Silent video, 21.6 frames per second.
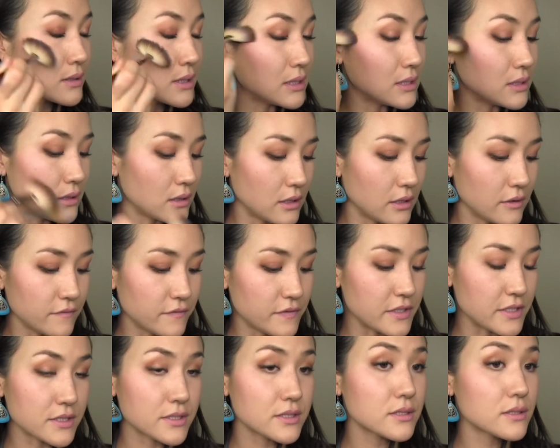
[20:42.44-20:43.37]
I
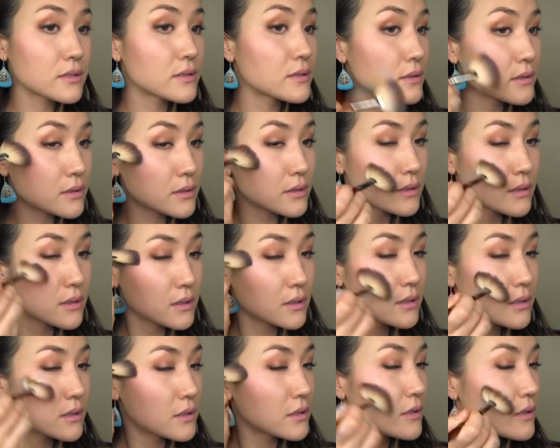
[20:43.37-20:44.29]
love this
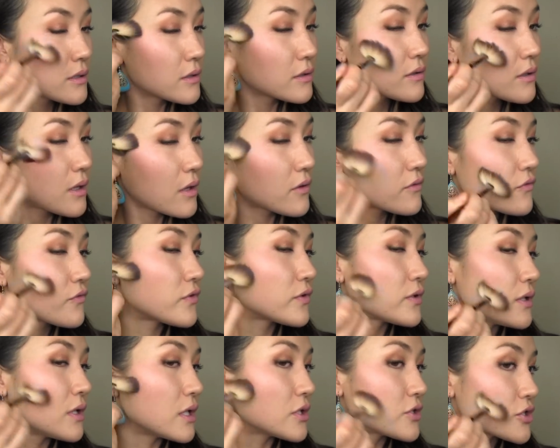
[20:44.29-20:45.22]

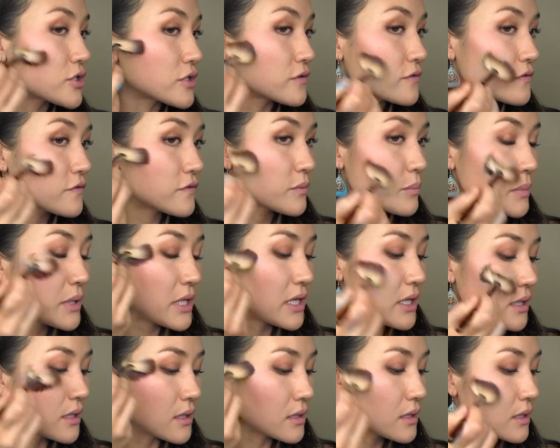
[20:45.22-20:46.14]
flush of
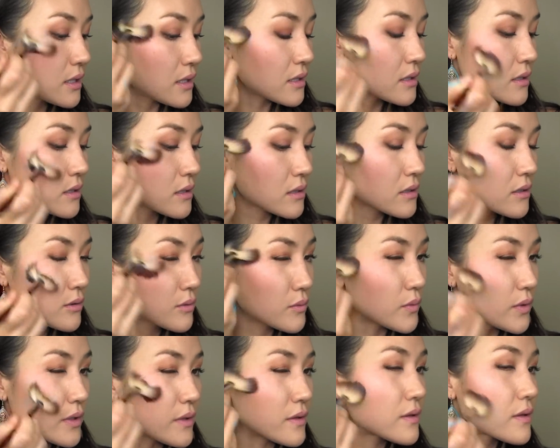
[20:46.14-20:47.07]
pink here
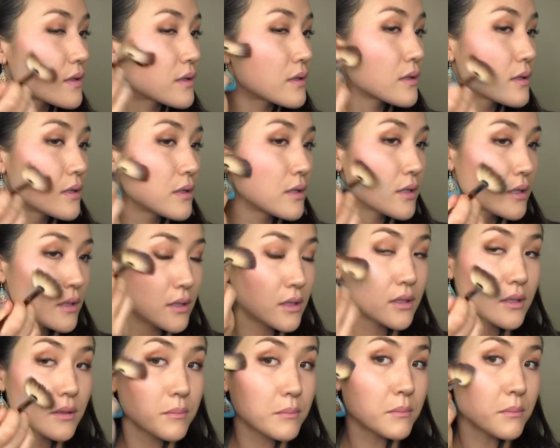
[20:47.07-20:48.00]
with
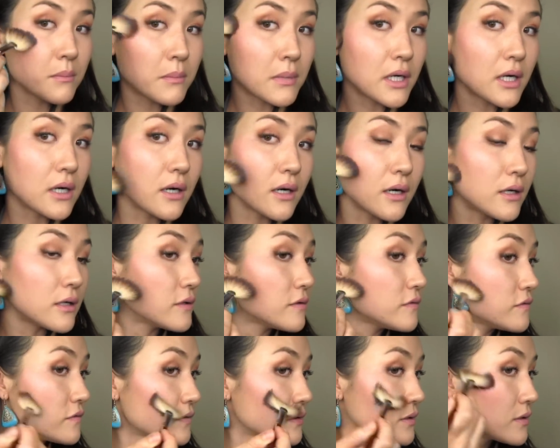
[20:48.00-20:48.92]

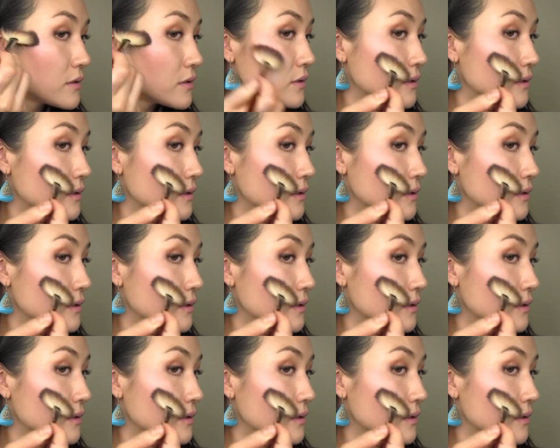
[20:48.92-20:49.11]
mauve.